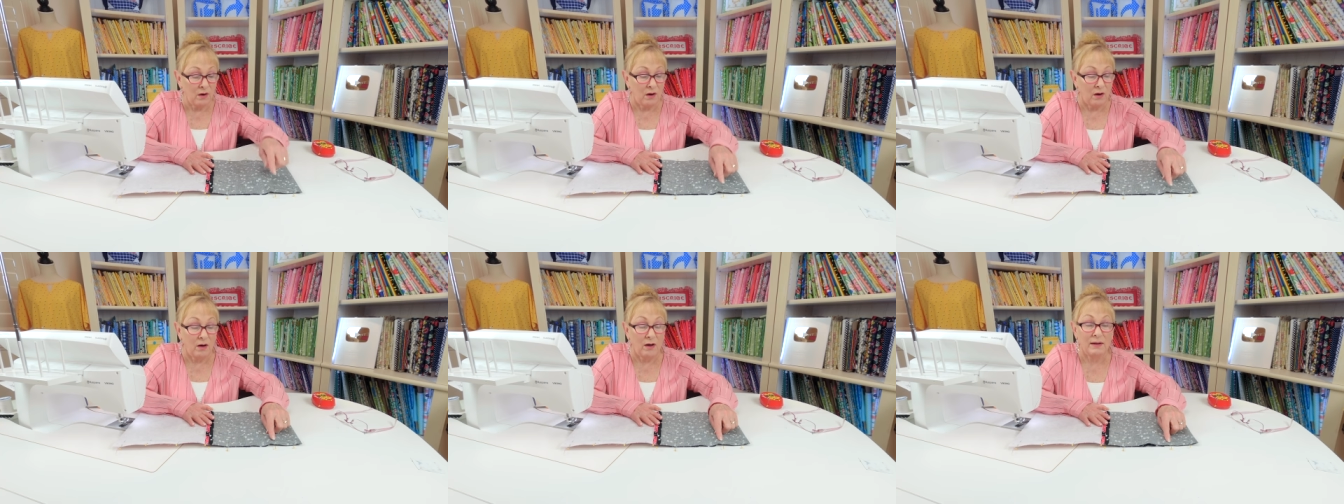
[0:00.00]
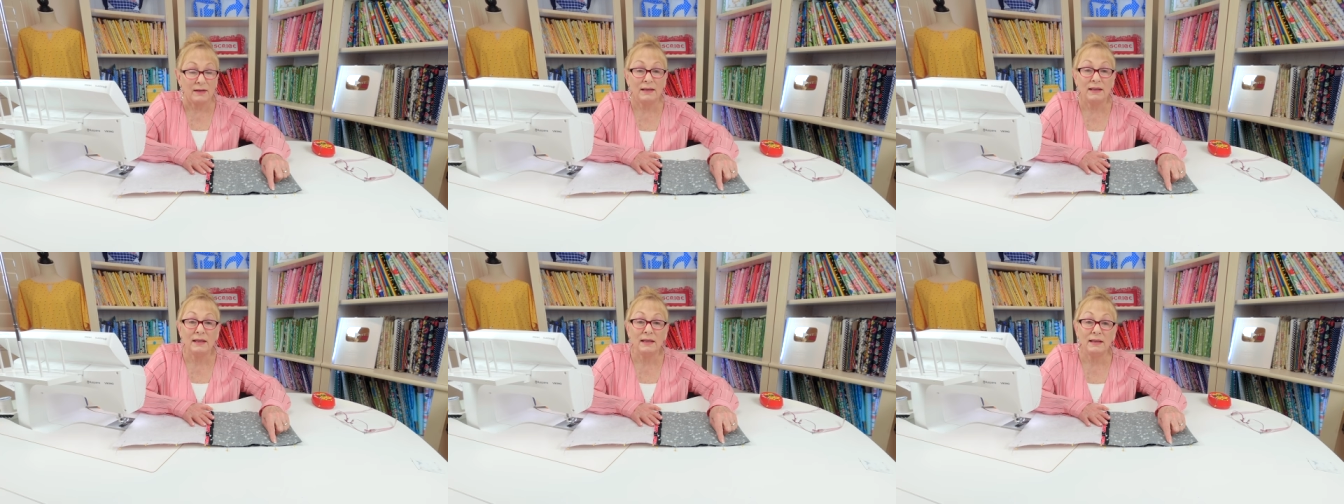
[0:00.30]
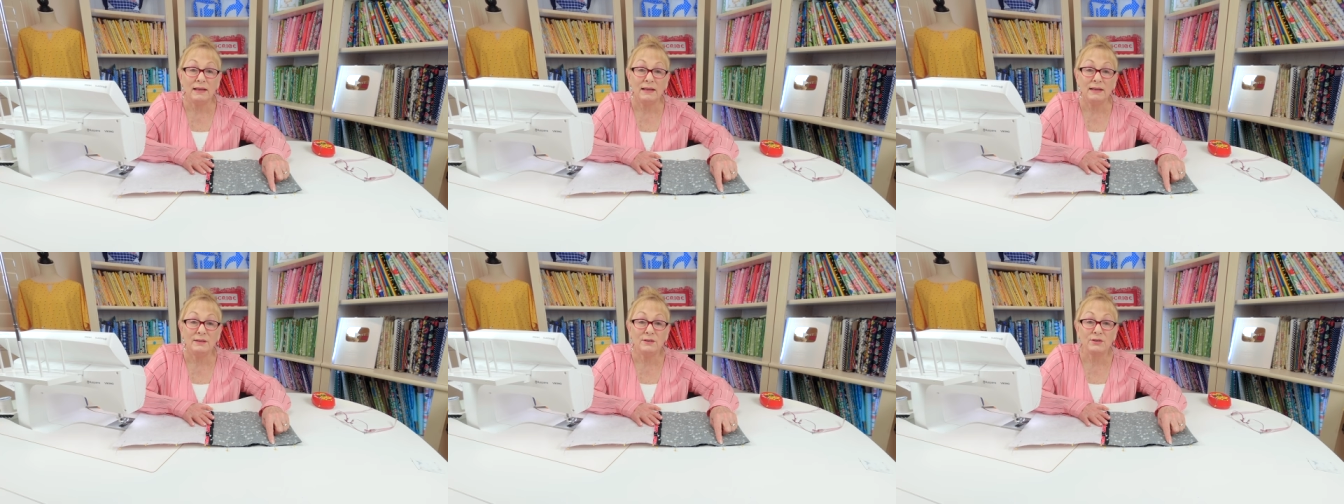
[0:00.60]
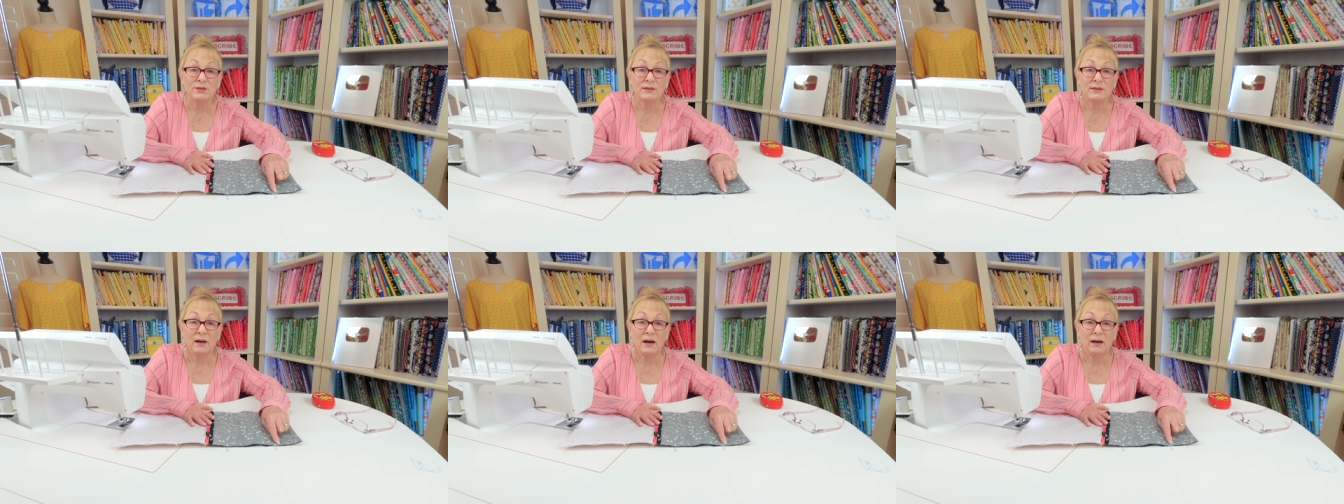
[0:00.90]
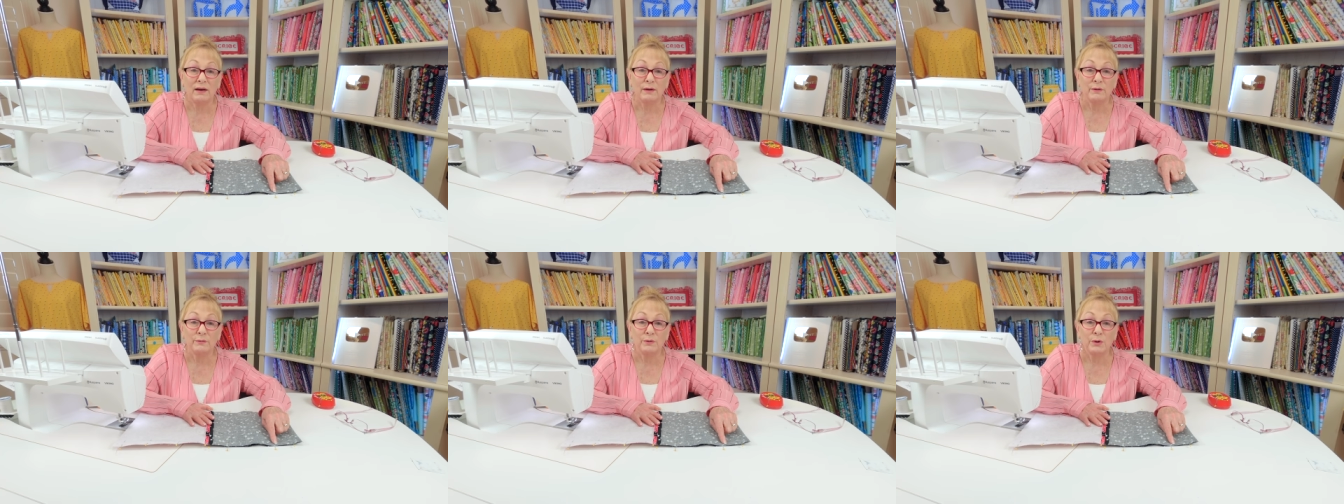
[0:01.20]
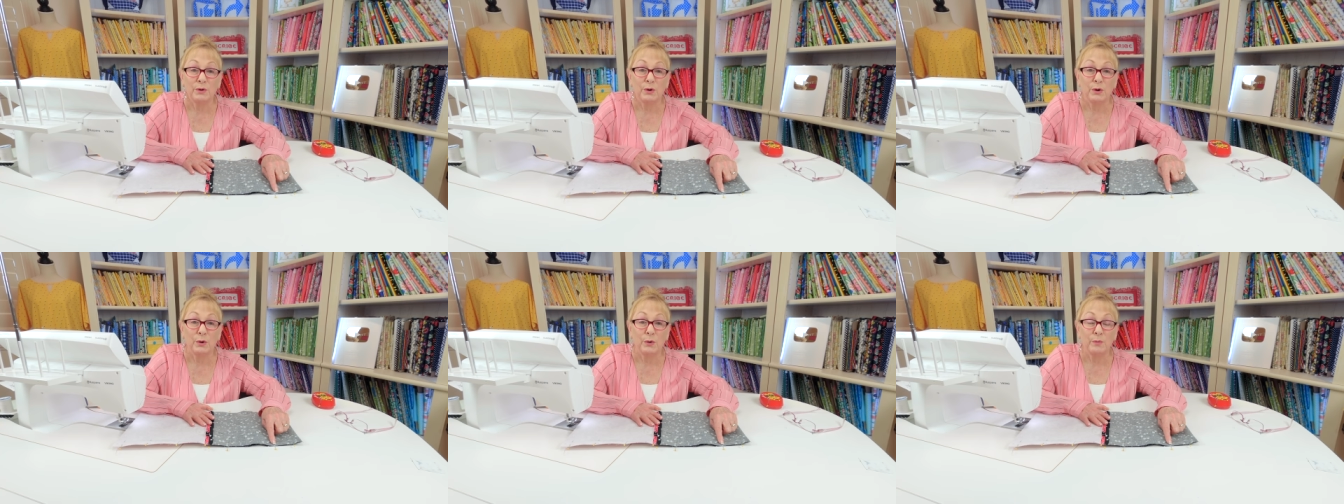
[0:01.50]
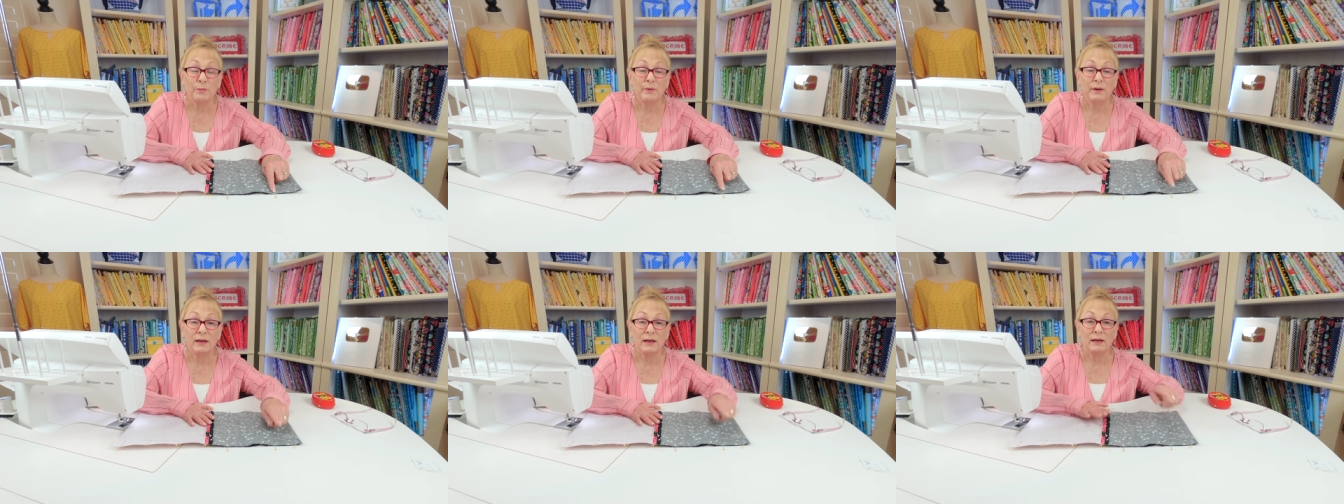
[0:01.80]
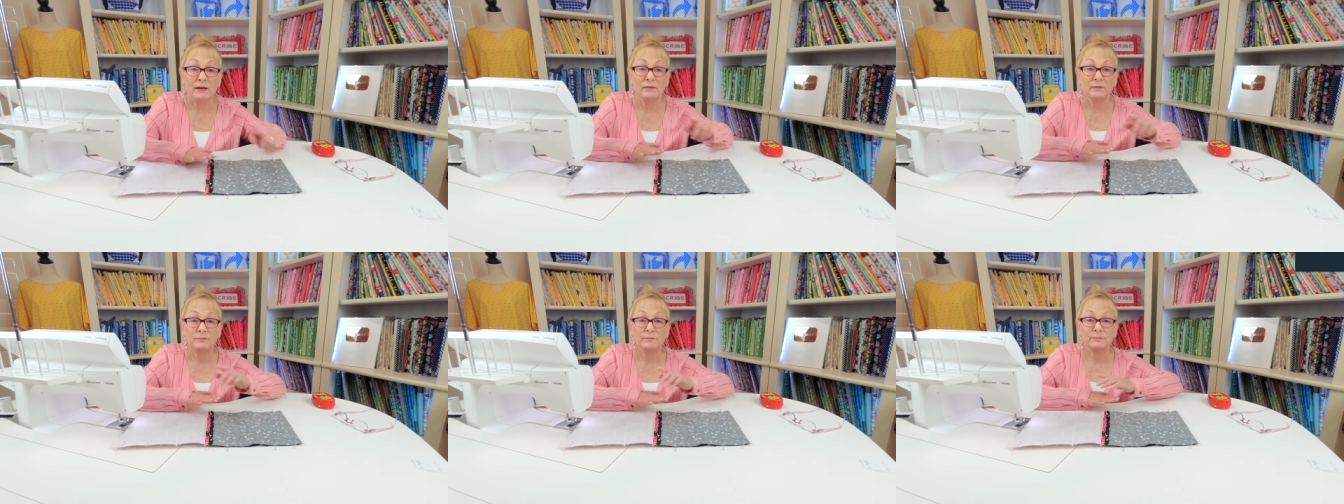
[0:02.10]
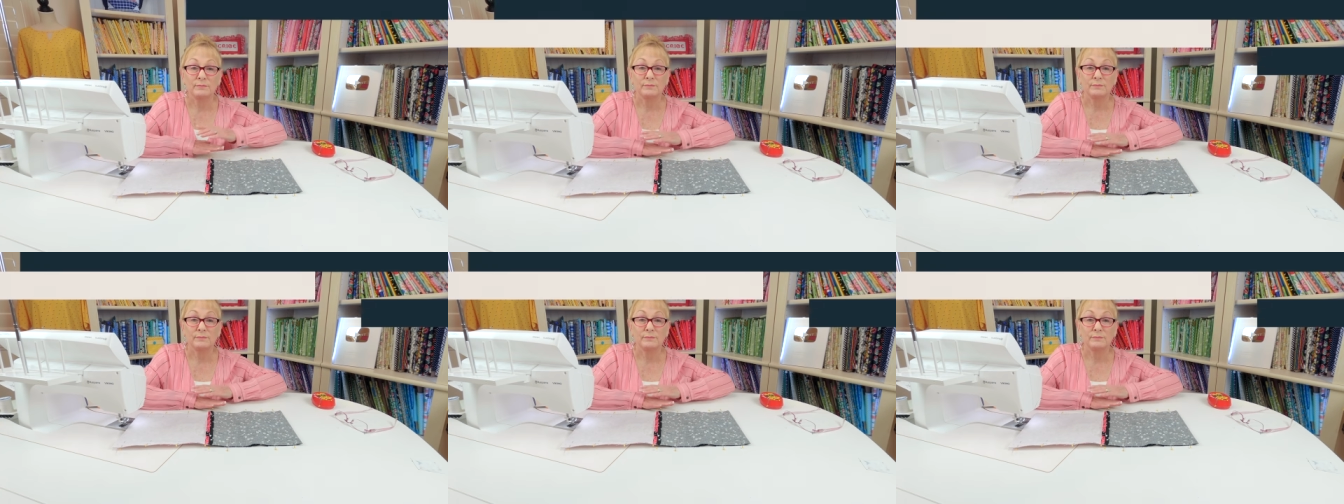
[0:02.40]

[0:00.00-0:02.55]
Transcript: on each side of your opening.